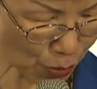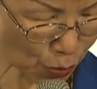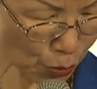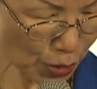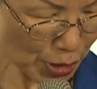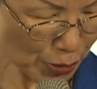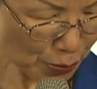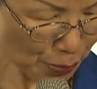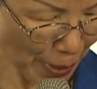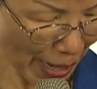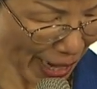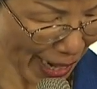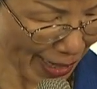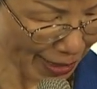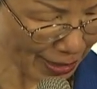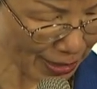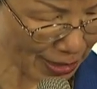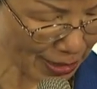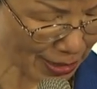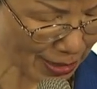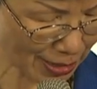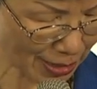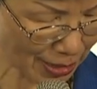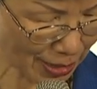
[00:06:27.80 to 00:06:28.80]

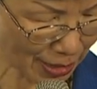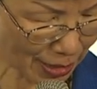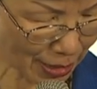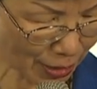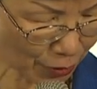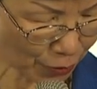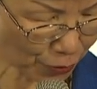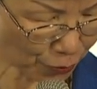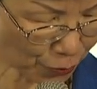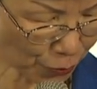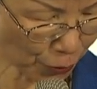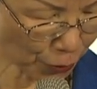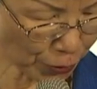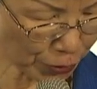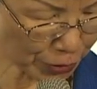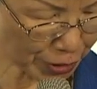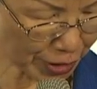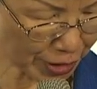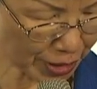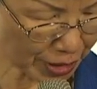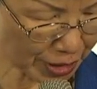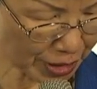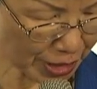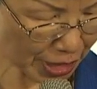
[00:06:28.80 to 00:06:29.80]
respect for
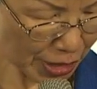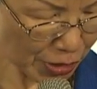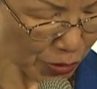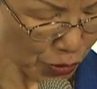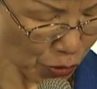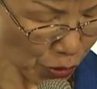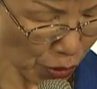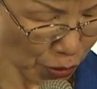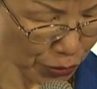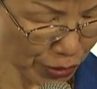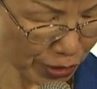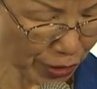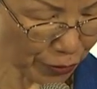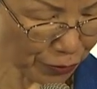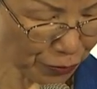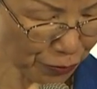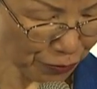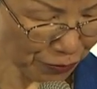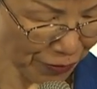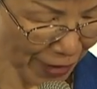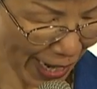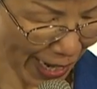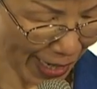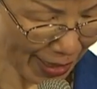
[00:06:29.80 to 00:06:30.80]
the historical
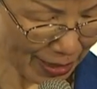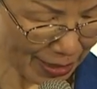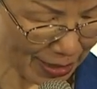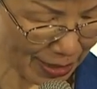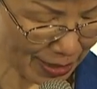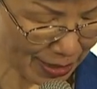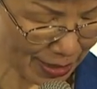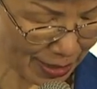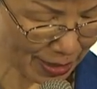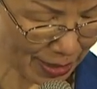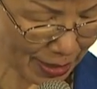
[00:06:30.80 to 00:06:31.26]
fact